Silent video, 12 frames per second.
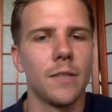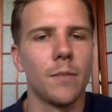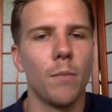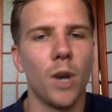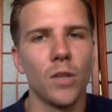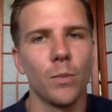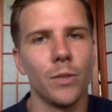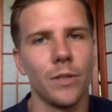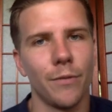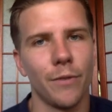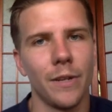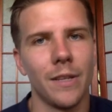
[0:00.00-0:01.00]
multiple
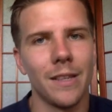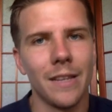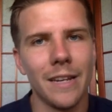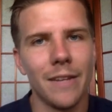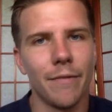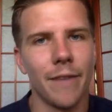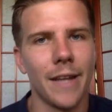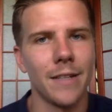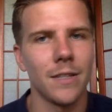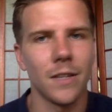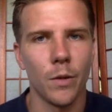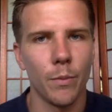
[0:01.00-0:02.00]
different lead
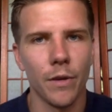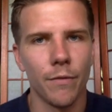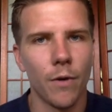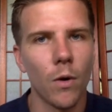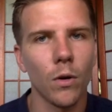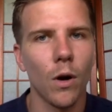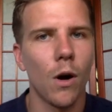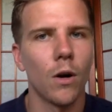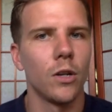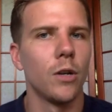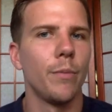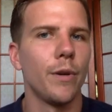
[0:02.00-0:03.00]
events. It could be a phone call,
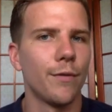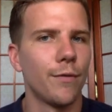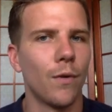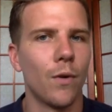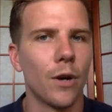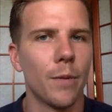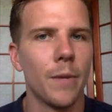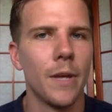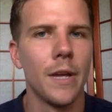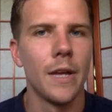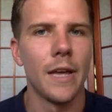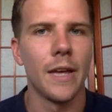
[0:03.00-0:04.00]
it could be a form,
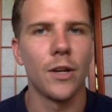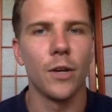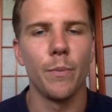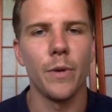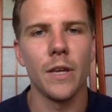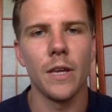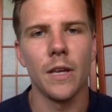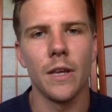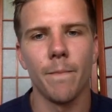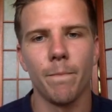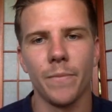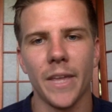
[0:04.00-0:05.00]
it could be
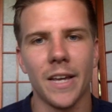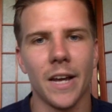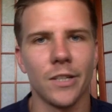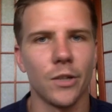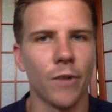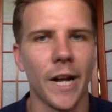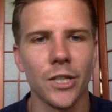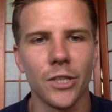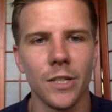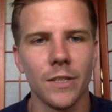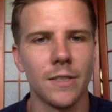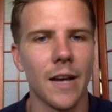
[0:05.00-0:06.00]
they got
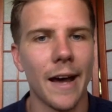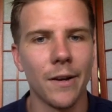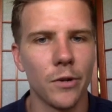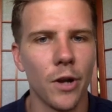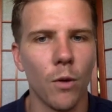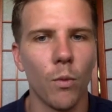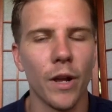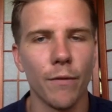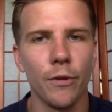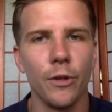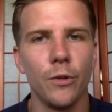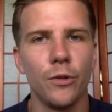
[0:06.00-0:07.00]
directions, I don't know,
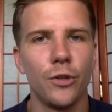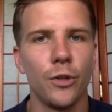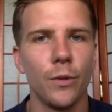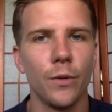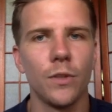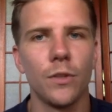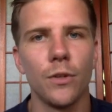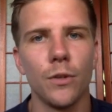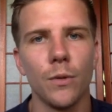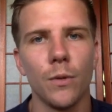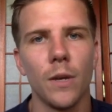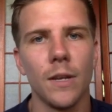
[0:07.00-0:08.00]
whatever you choose
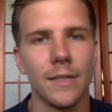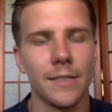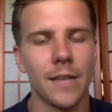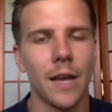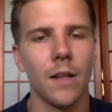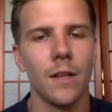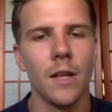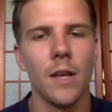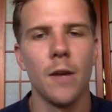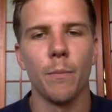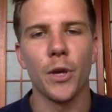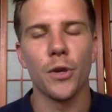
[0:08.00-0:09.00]
to sell.
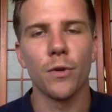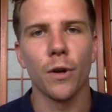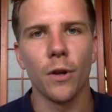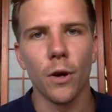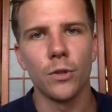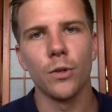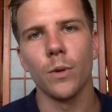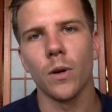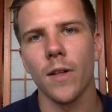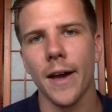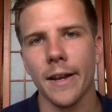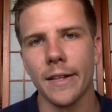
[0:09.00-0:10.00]
But you could go to a
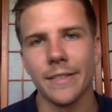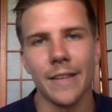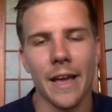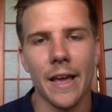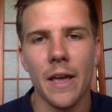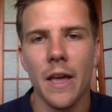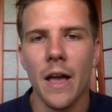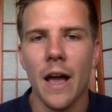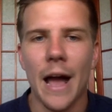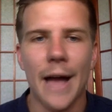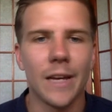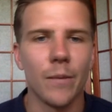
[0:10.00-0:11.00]
client and say,
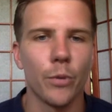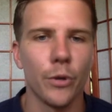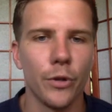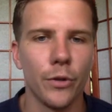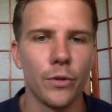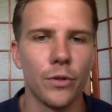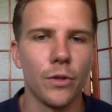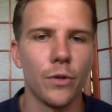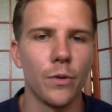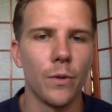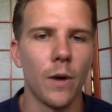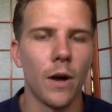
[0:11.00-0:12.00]
I can produce
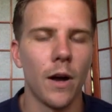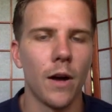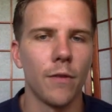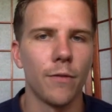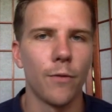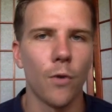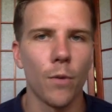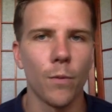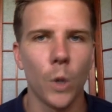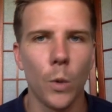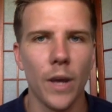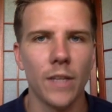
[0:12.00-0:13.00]
you form
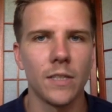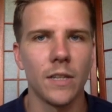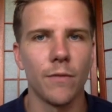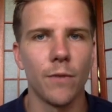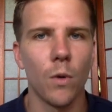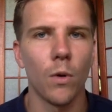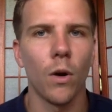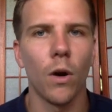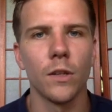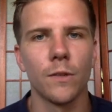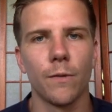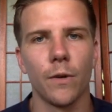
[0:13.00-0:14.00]
requests and phone
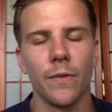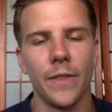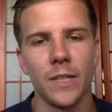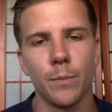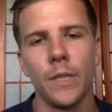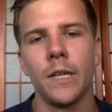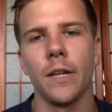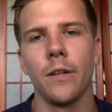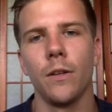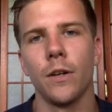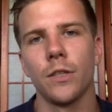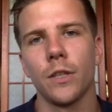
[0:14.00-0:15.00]
calls for this
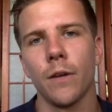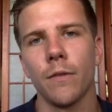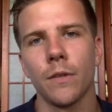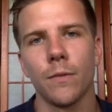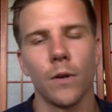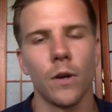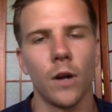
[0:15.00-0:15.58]
particular service for